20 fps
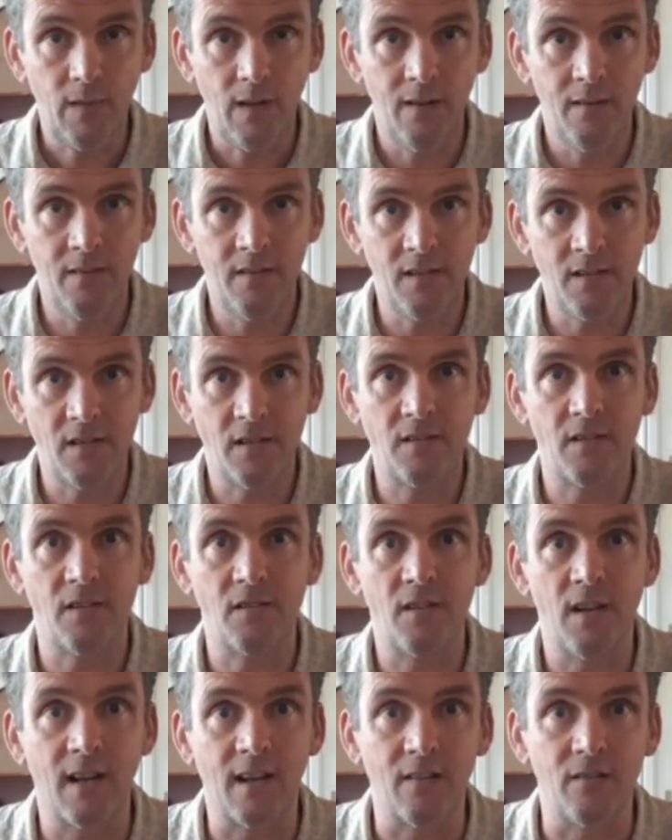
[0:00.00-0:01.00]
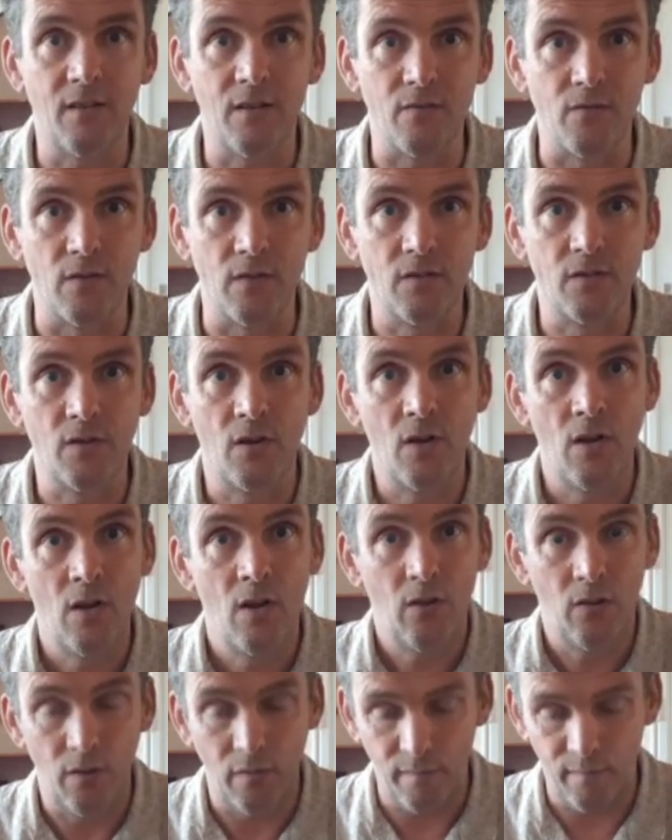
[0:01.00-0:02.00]
This is the second difference.
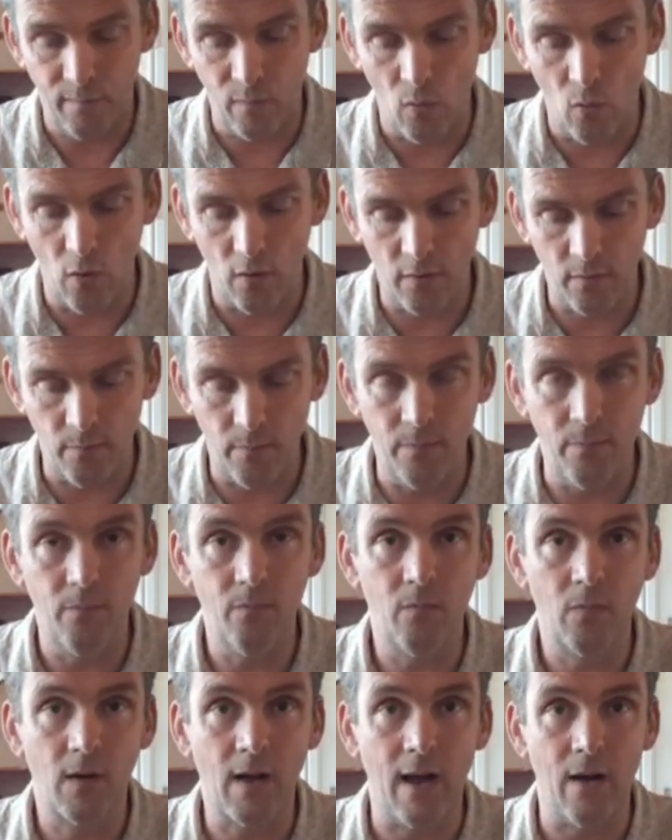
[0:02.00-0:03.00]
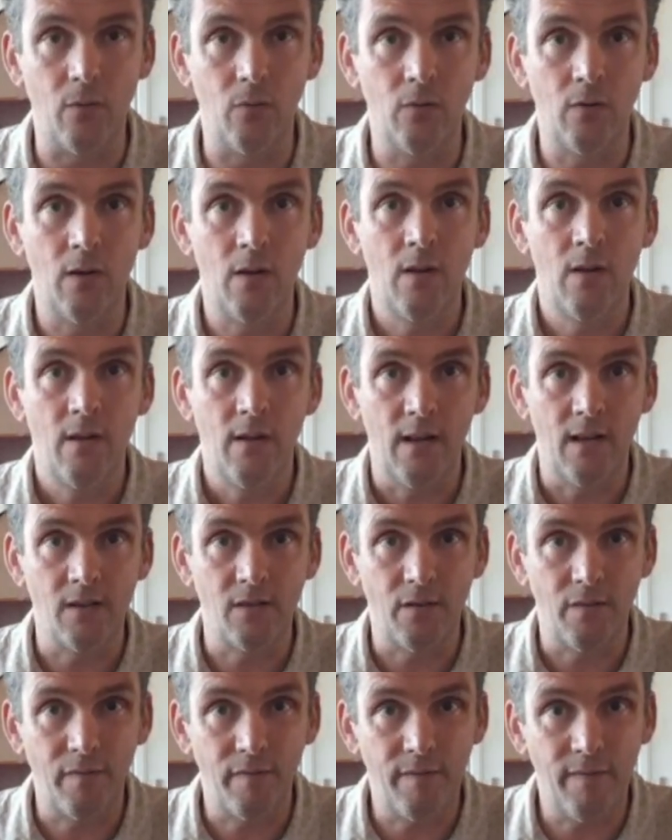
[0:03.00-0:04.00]
The 4th count is
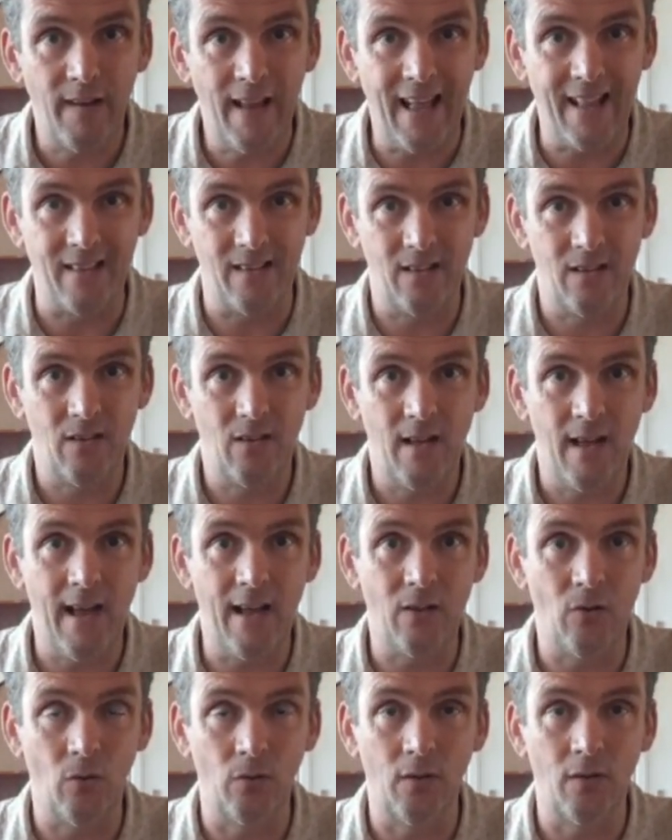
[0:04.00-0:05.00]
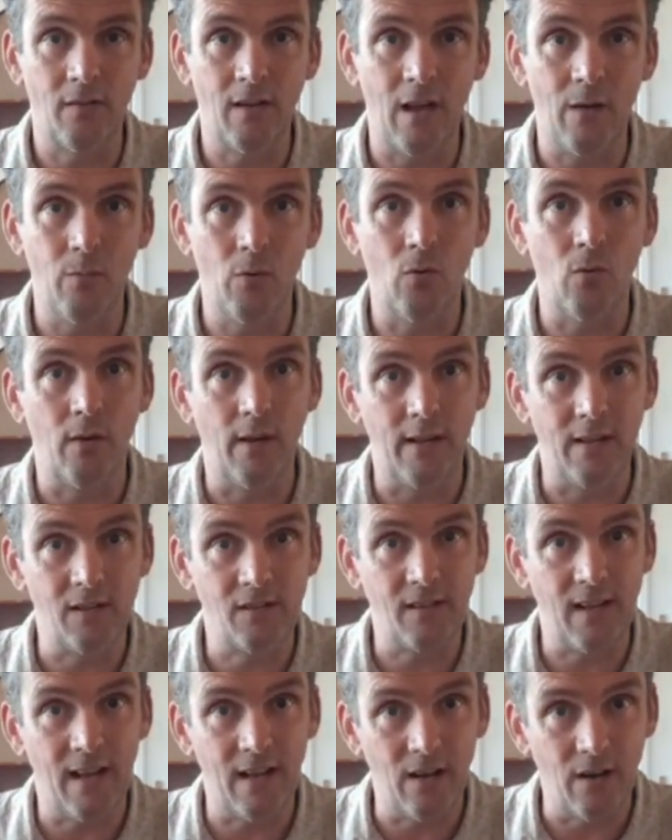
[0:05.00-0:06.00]
a flat hand on the table
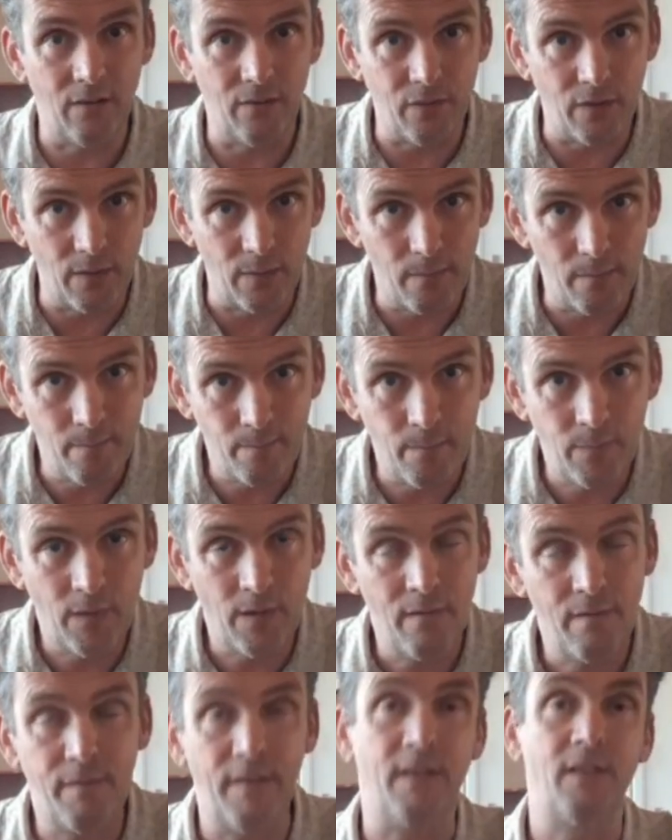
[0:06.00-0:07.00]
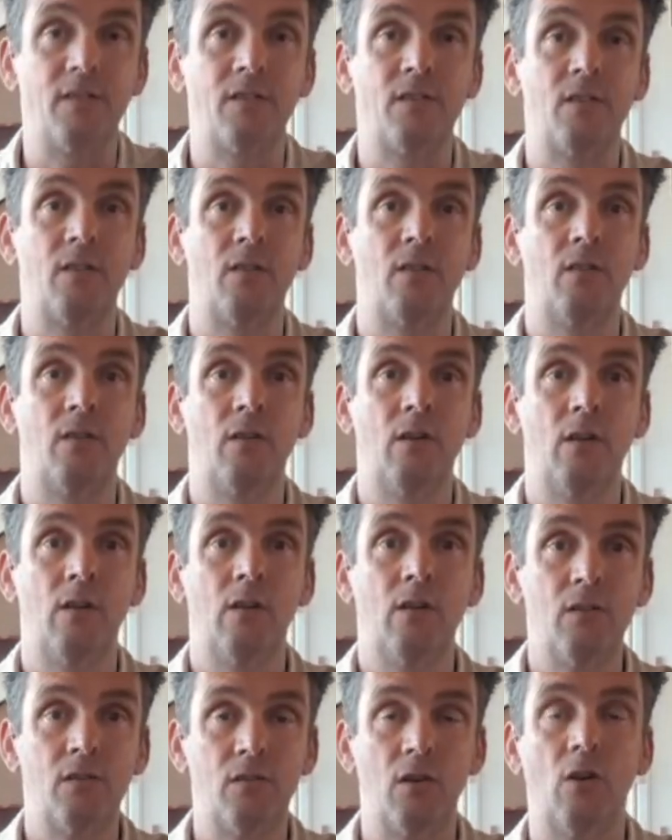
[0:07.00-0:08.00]
instead of a fist.
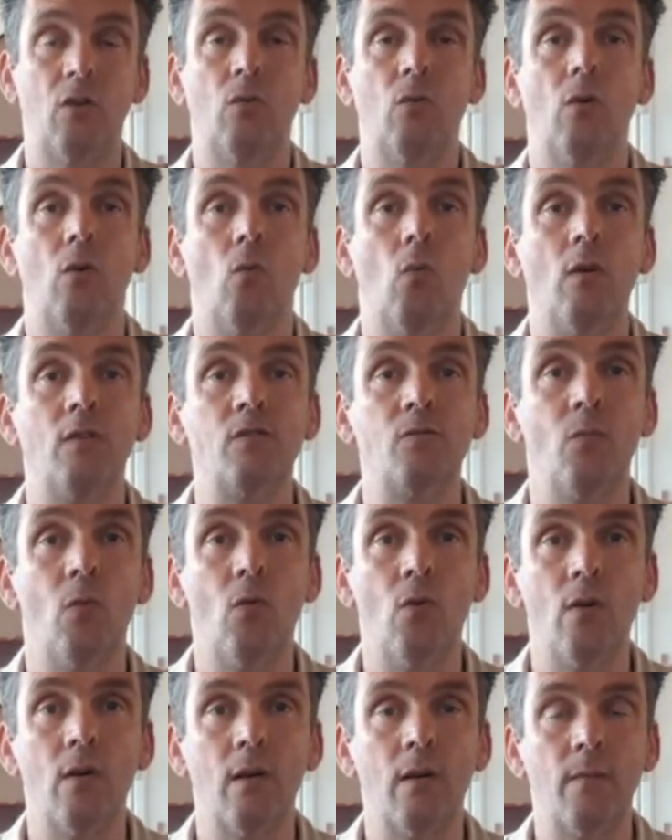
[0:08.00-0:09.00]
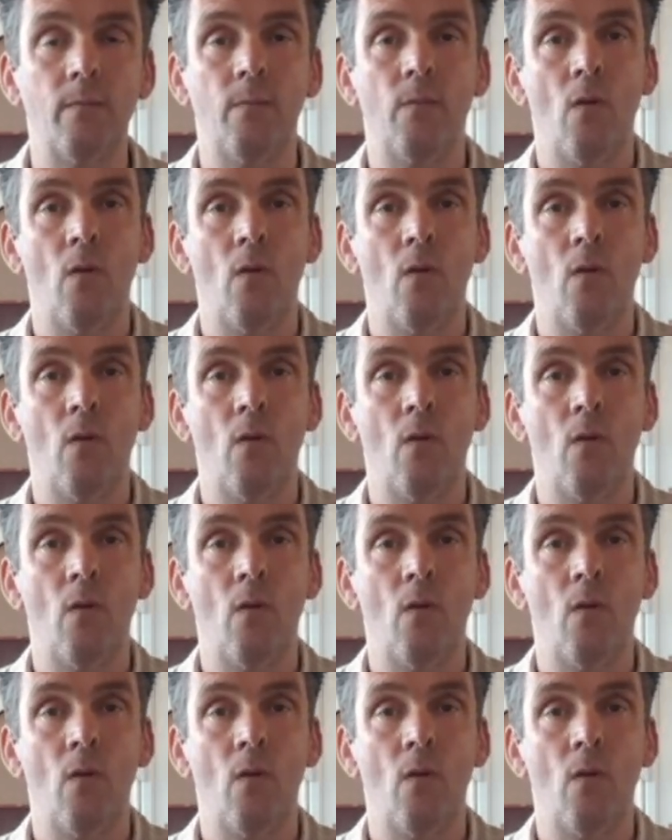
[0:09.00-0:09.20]
So once more.